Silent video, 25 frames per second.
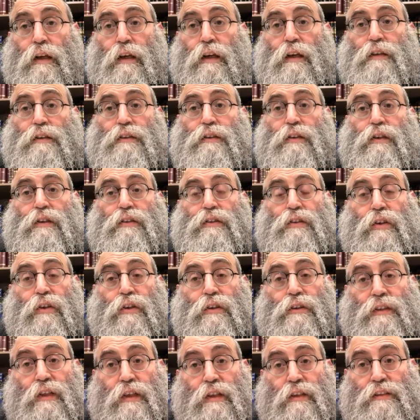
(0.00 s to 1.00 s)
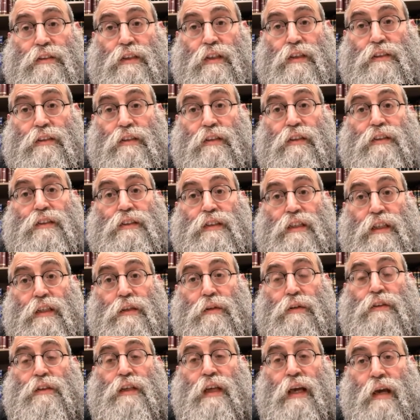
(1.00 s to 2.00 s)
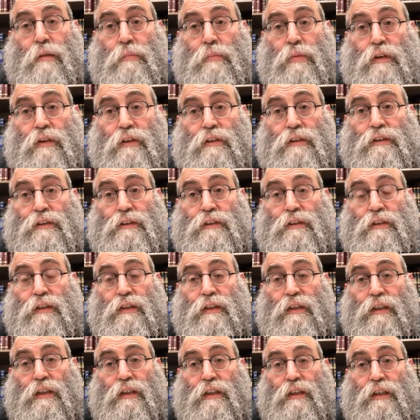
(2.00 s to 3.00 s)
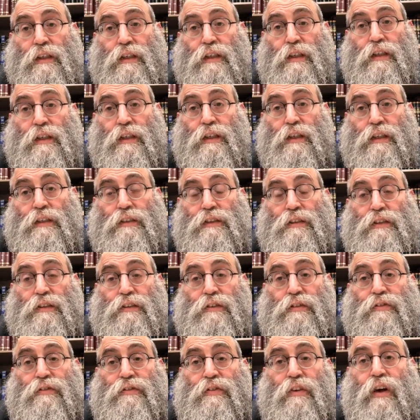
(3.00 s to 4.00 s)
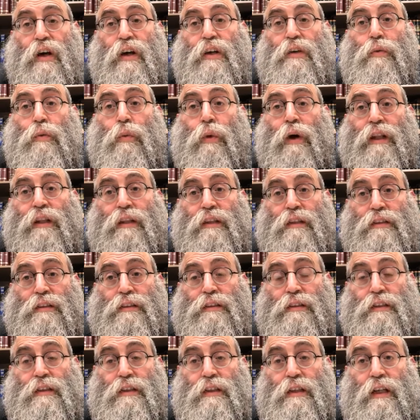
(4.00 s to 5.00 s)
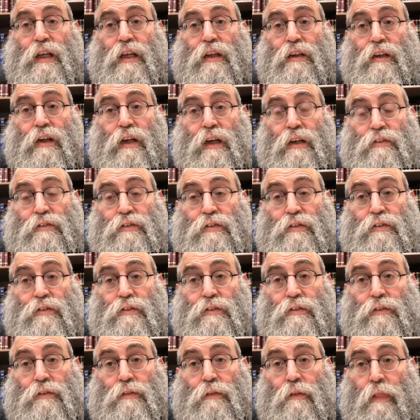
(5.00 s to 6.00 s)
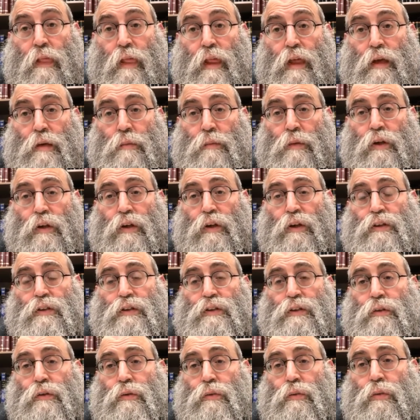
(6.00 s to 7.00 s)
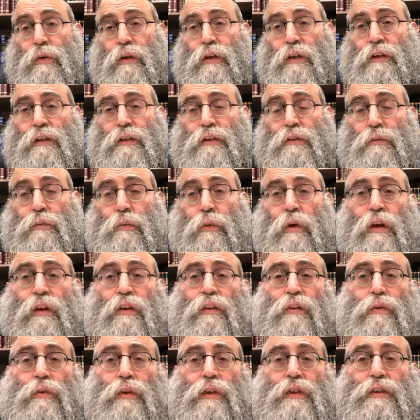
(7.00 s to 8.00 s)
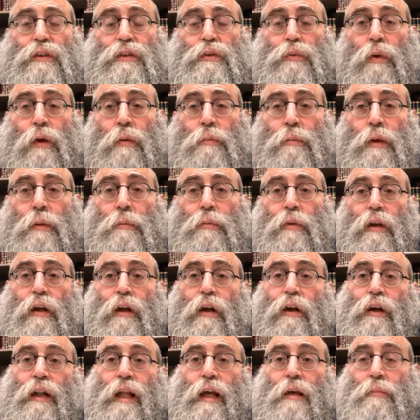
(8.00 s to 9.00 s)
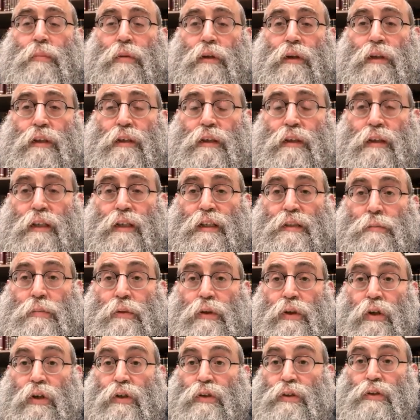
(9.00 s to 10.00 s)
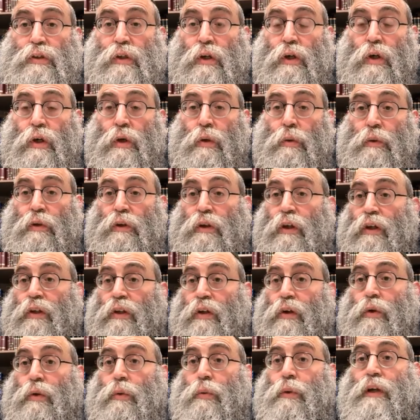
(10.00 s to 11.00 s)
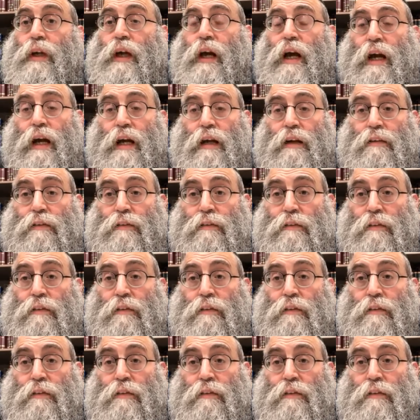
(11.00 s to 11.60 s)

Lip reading: So the Torah tells us that the secret to happiness is to find oneness in our life. Because one of the reasons why people are unhappy is because we don't know who we are.